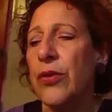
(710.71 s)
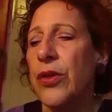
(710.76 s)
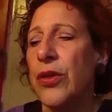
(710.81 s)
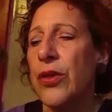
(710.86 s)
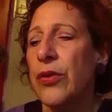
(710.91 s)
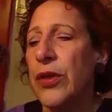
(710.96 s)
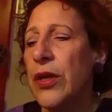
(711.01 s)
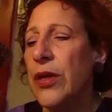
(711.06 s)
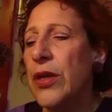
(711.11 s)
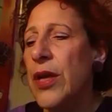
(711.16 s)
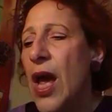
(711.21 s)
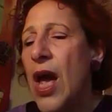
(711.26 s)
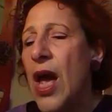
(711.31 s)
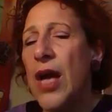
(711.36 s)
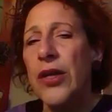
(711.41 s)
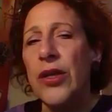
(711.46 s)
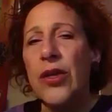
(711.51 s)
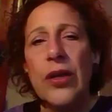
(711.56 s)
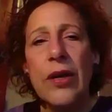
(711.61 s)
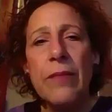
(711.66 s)
You
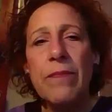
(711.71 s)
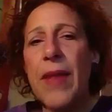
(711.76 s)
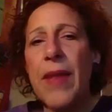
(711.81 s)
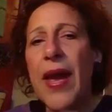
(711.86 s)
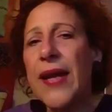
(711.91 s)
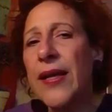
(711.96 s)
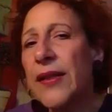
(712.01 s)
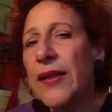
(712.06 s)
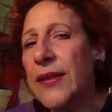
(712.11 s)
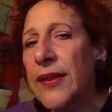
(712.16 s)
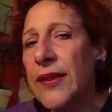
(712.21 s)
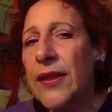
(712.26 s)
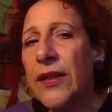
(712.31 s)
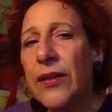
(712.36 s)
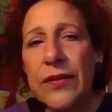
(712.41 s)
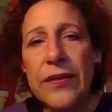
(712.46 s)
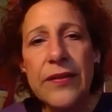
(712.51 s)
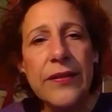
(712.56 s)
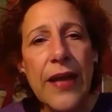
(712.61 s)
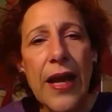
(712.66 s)
can make a little
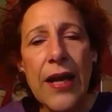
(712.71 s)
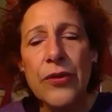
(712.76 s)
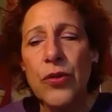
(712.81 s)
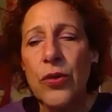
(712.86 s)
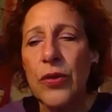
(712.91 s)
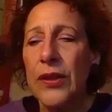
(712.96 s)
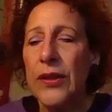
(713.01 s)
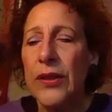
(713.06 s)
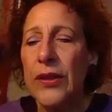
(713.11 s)
schedule,